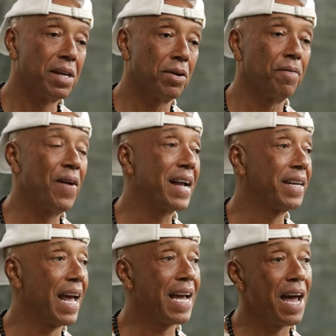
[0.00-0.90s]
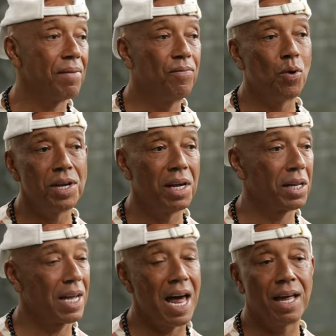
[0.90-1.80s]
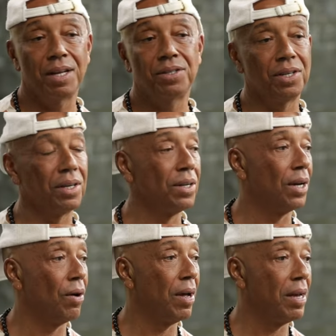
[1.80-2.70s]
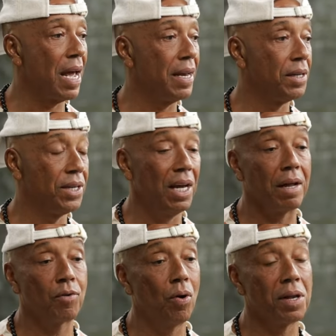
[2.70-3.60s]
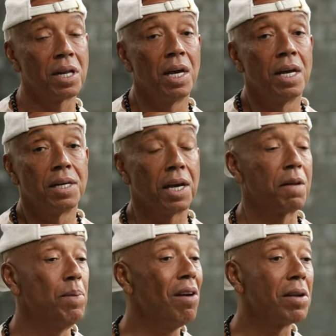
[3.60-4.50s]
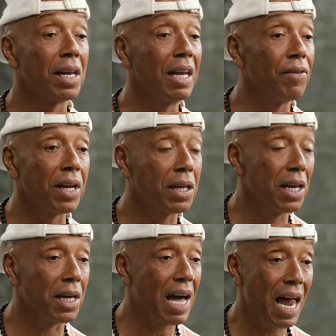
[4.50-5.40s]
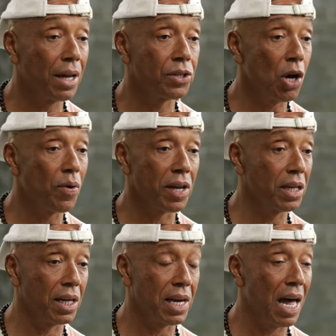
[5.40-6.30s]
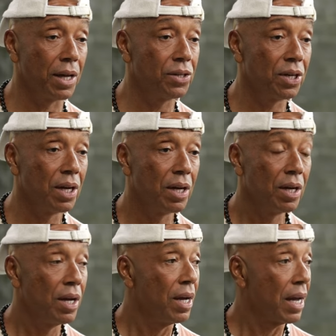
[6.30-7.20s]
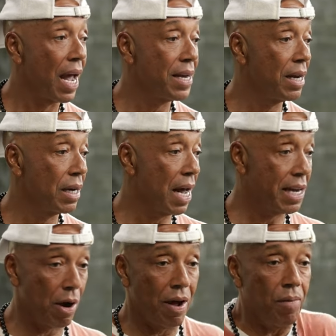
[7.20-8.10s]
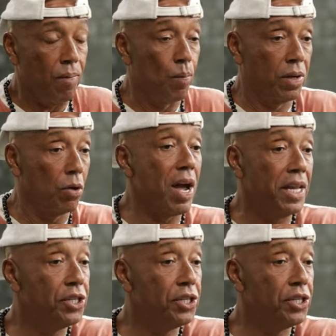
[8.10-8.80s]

So the fact that I got 4 years of college and, you know, it did, of course, the experience of living in City College, going to City College, and then that's how I saw Eddie